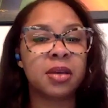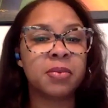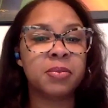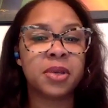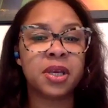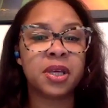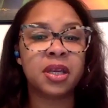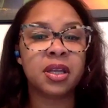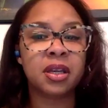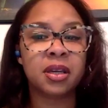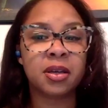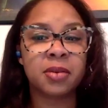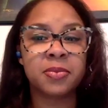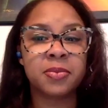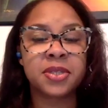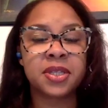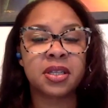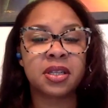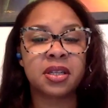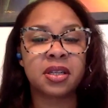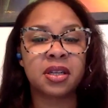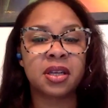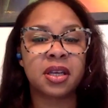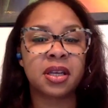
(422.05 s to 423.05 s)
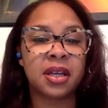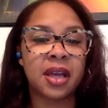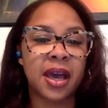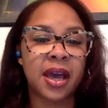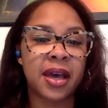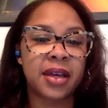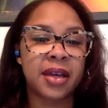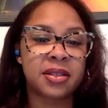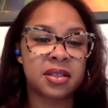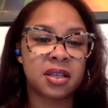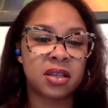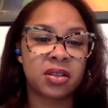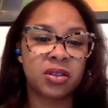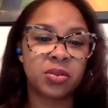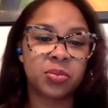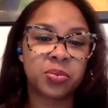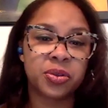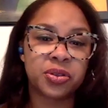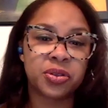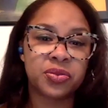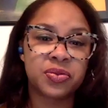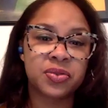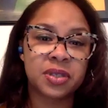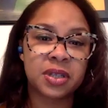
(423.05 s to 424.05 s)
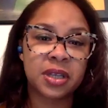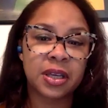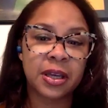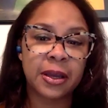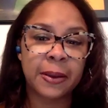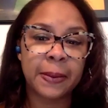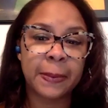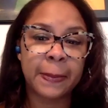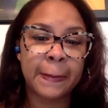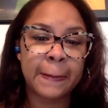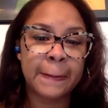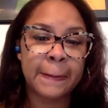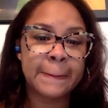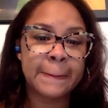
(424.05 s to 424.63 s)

any mediums and ads that you're producing.